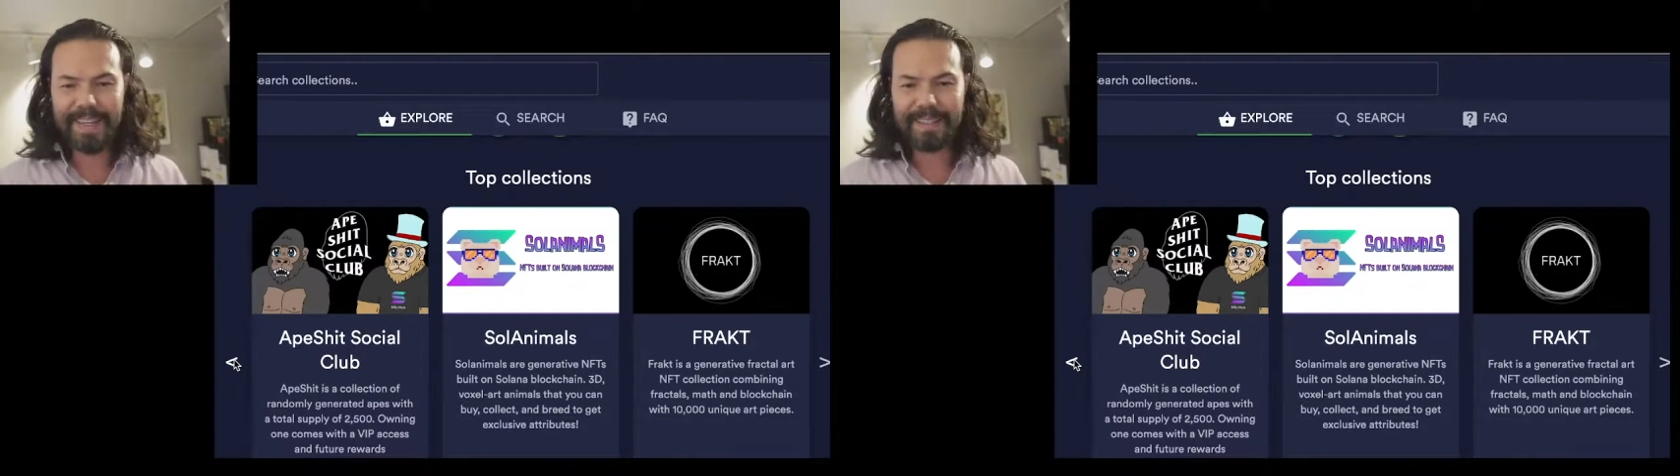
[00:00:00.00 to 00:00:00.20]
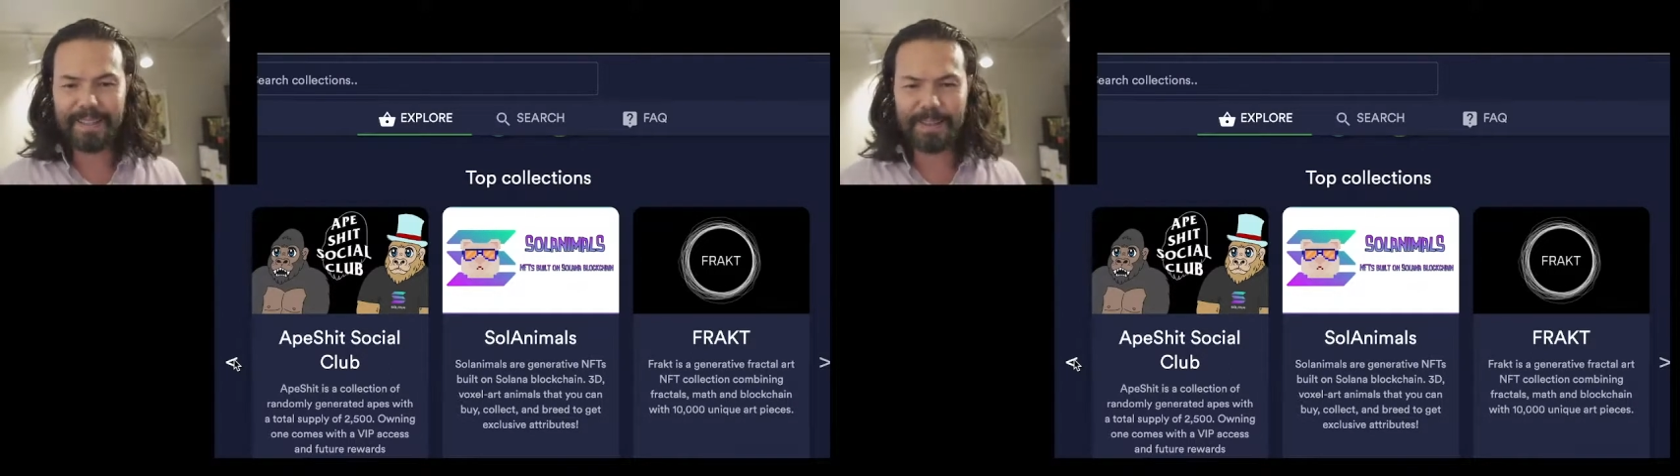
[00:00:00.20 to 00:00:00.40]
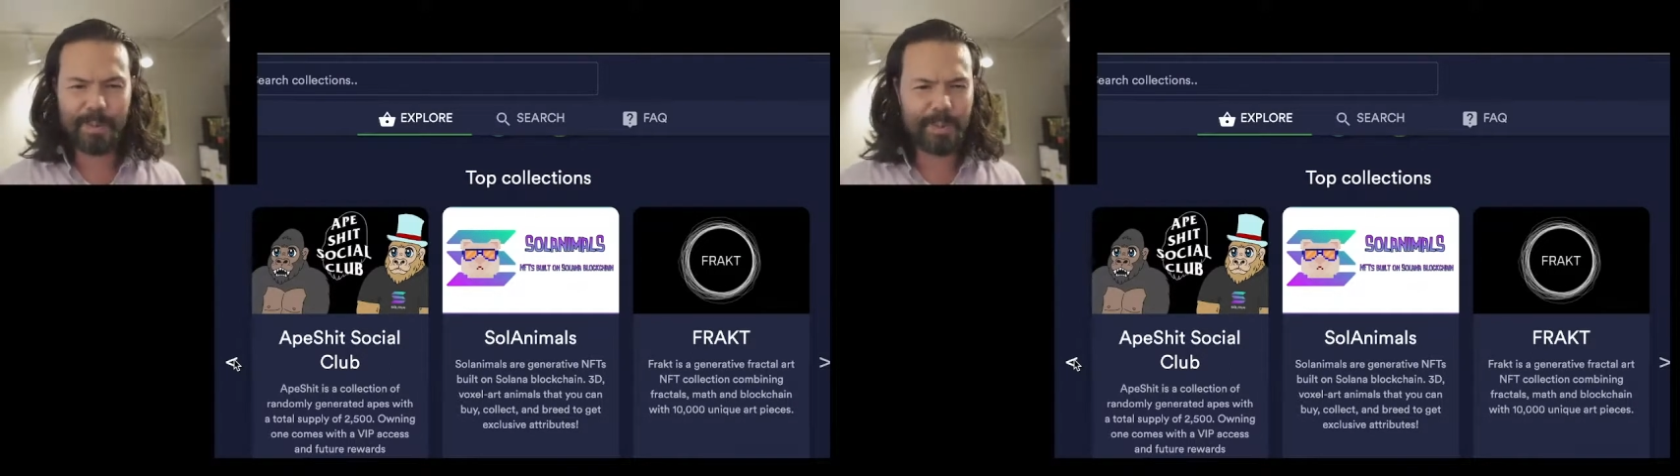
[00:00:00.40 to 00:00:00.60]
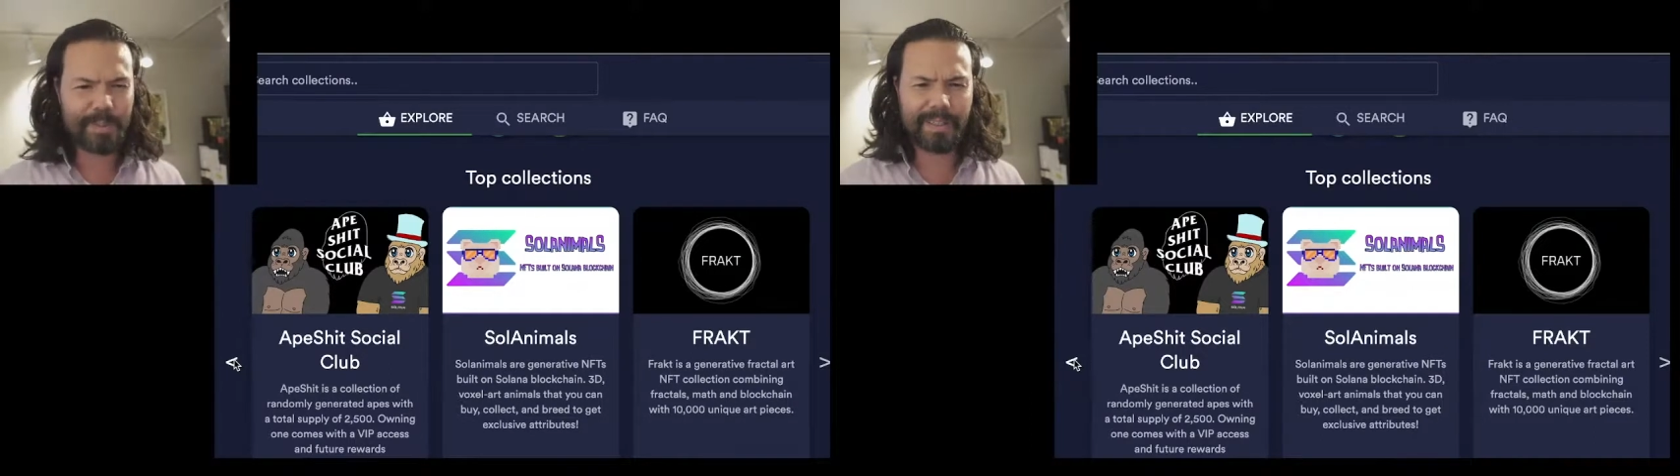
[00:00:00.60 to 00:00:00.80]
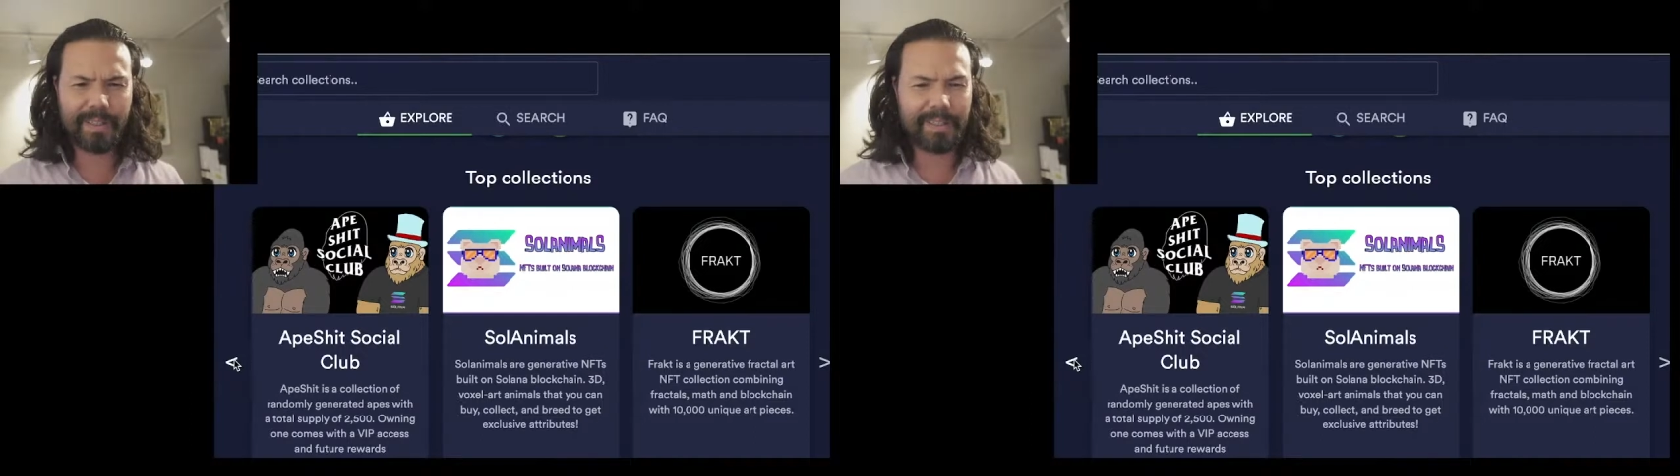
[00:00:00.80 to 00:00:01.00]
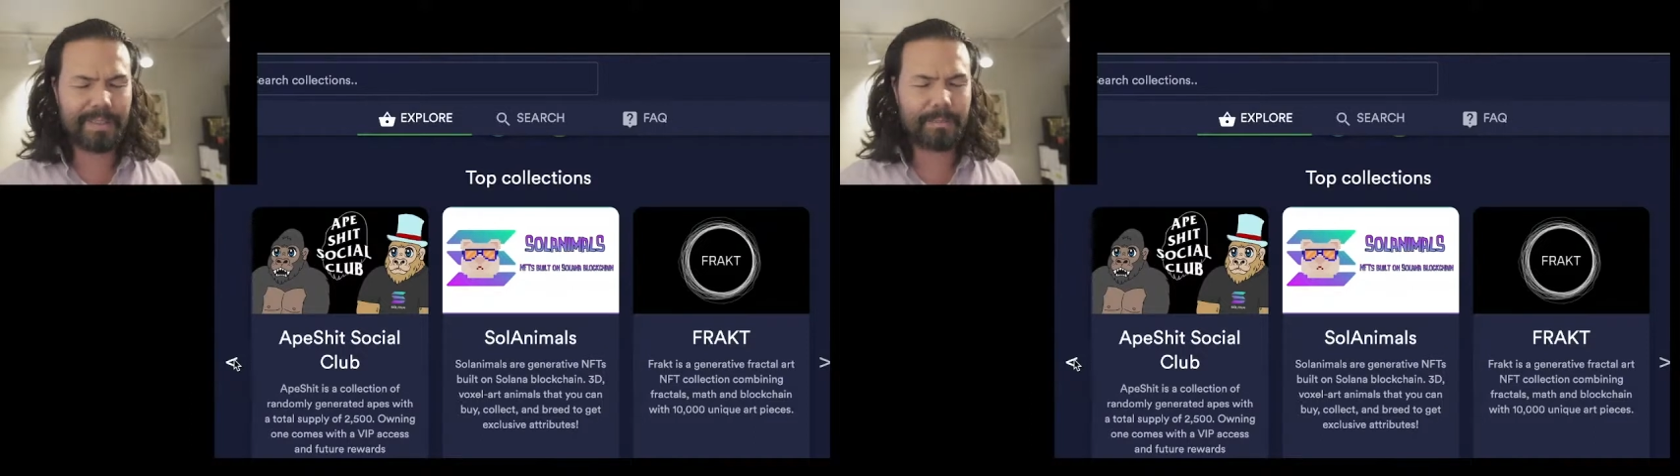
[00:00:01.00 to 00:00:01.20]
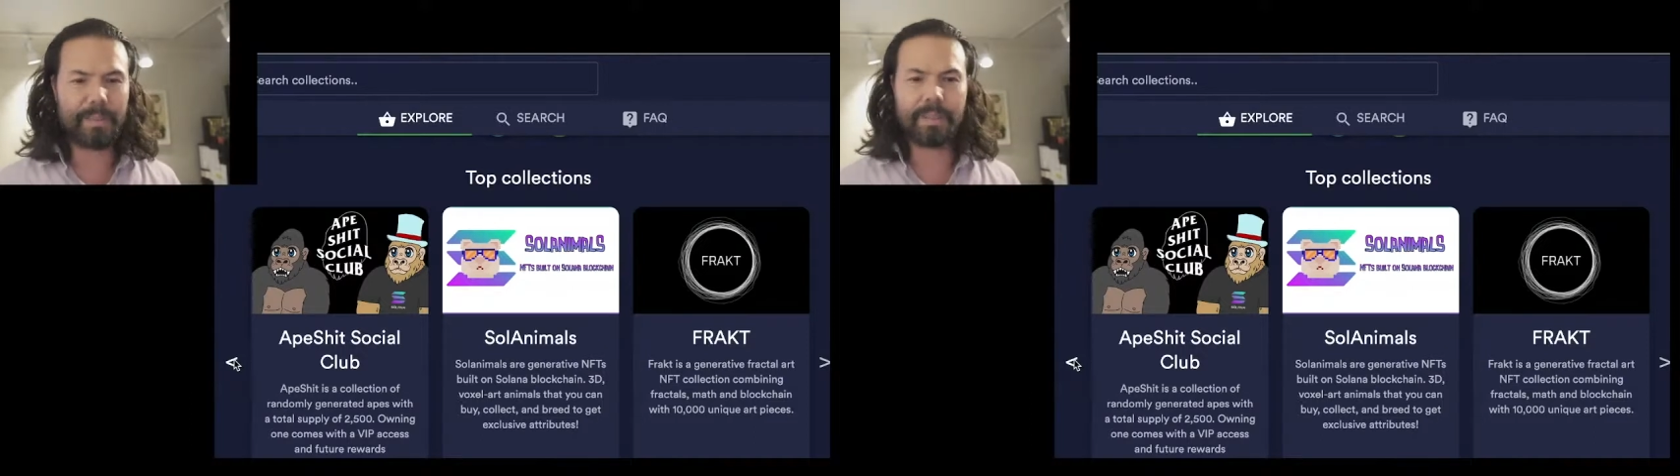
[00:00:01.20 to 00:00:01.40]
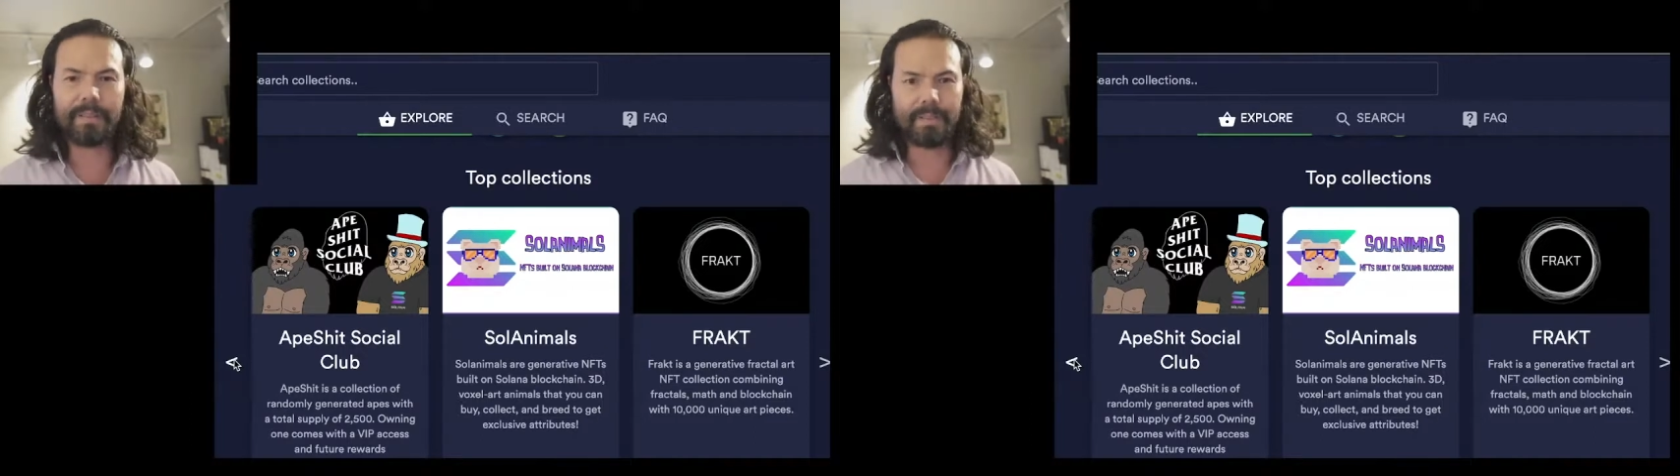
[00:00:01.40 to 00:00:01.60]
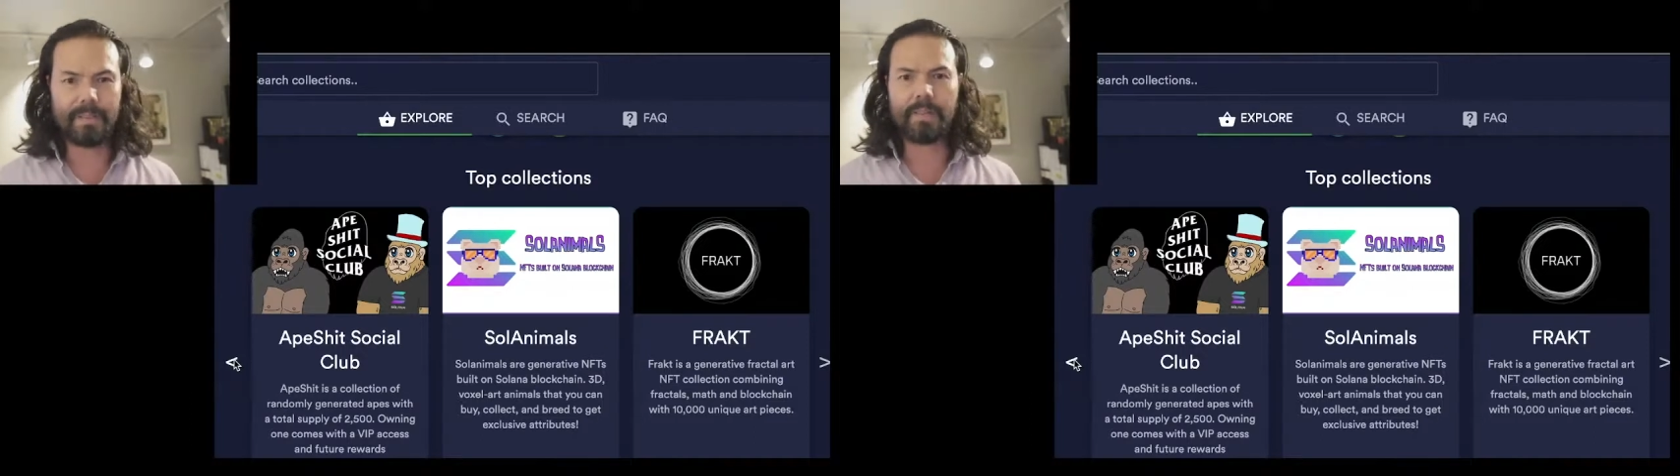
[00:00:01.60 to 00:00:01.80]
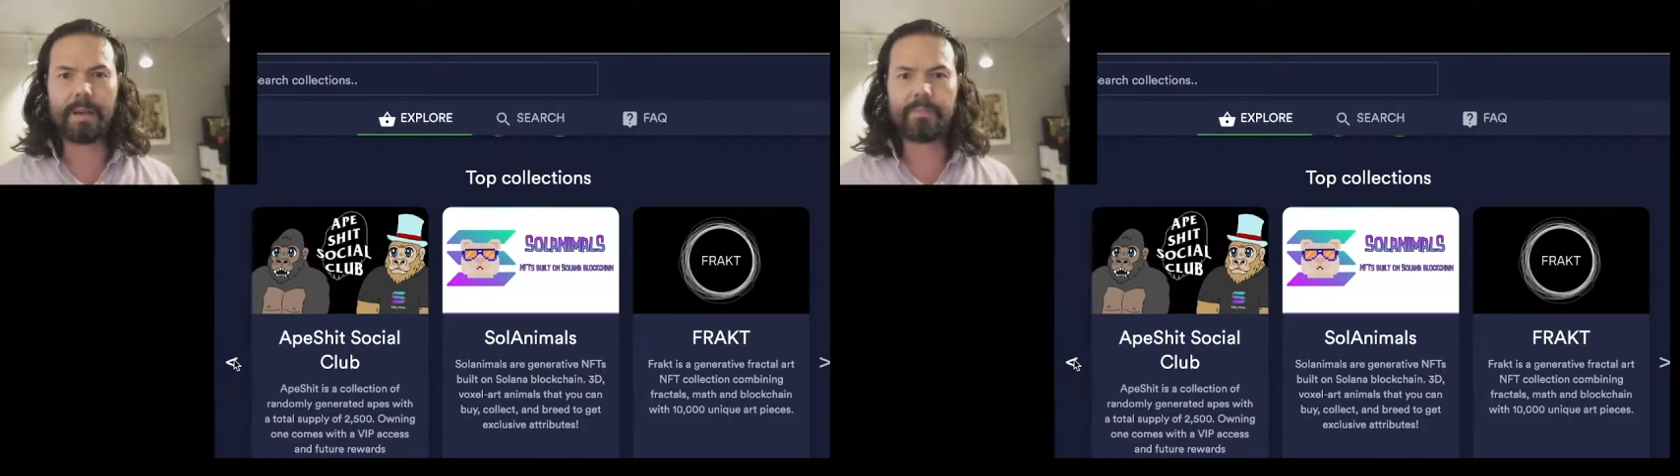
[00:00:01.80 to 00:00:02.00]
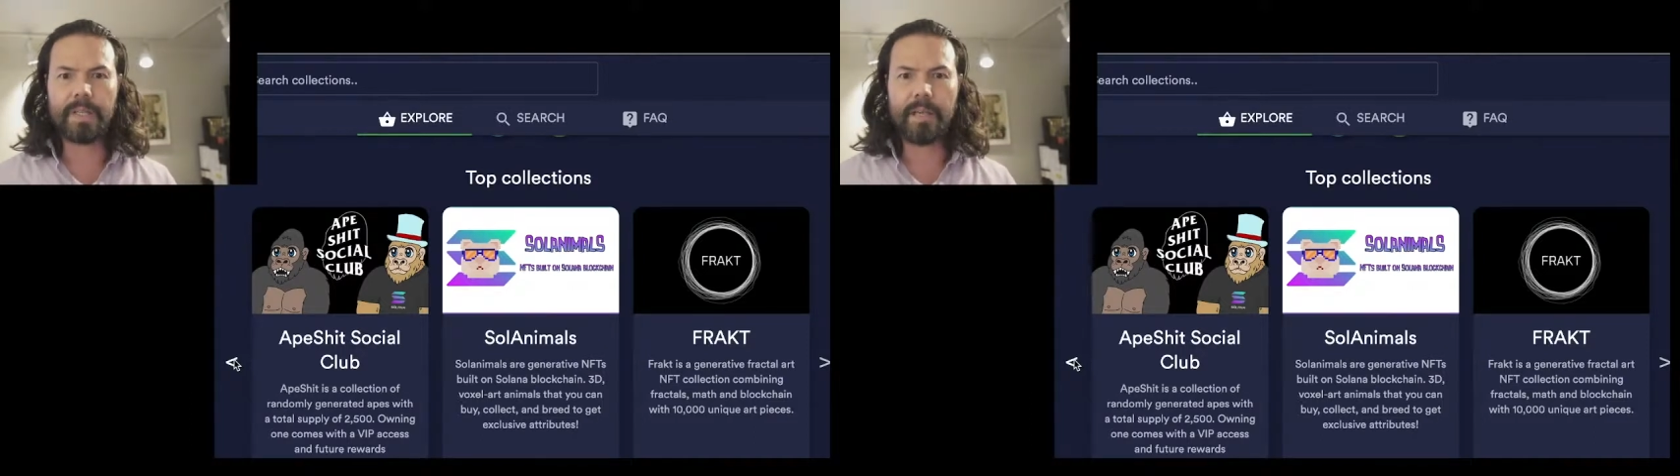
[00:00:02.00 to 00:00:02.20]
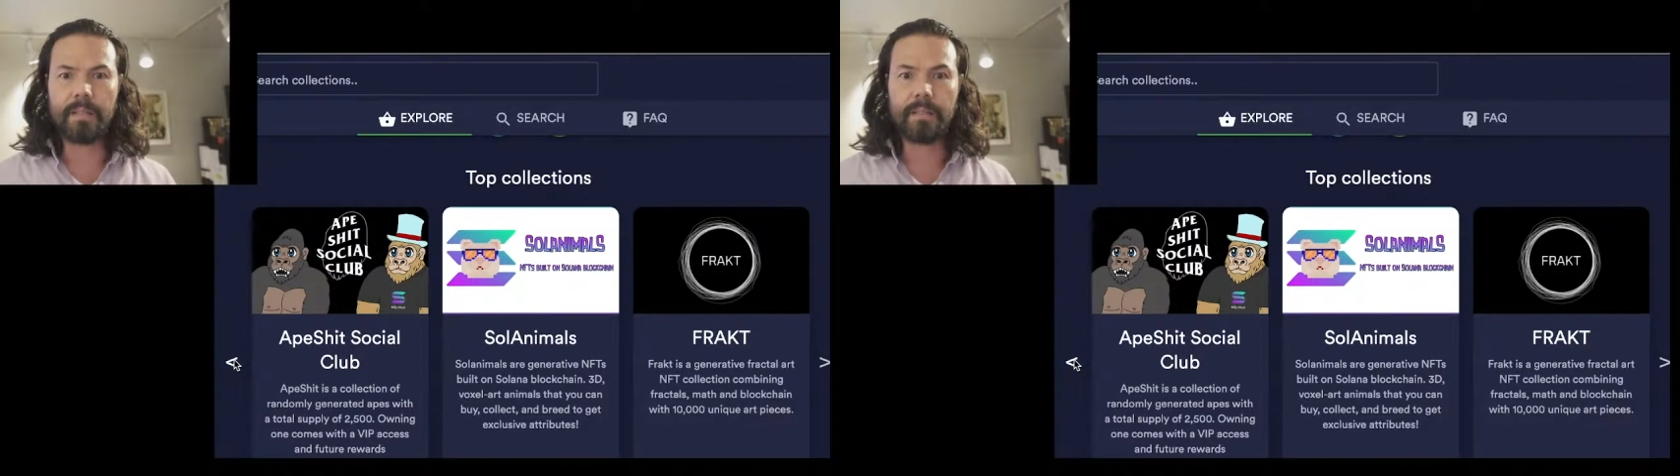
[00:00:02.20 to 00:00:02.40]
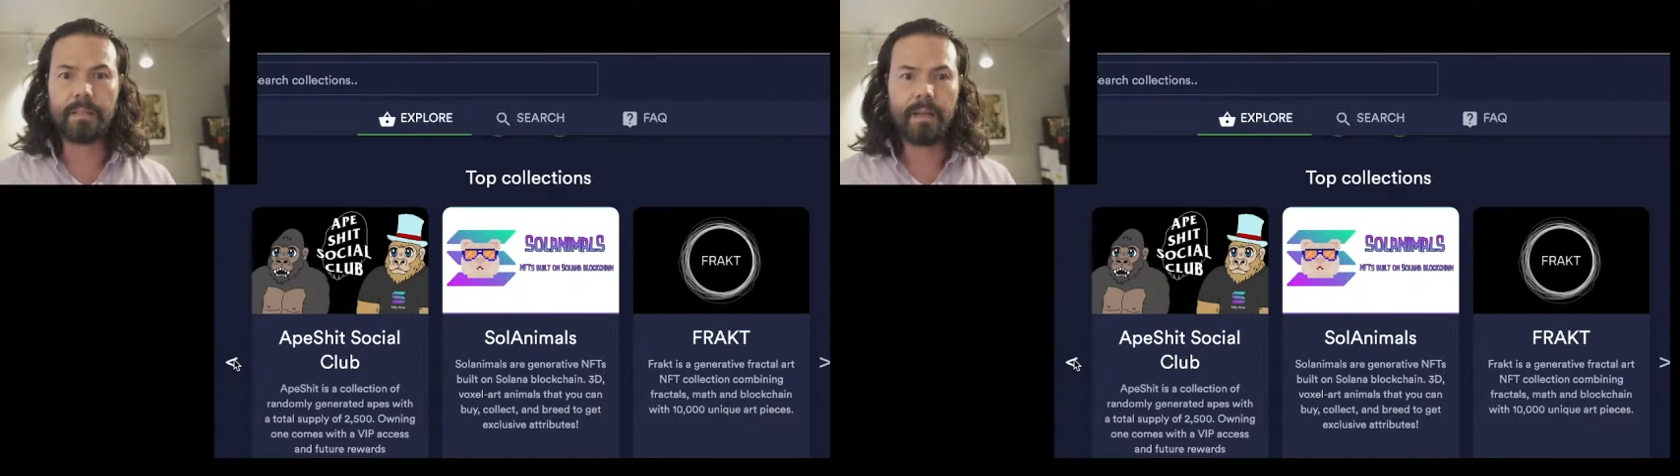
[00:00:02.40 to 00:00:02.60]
Like, who's on it? But it's a top 10,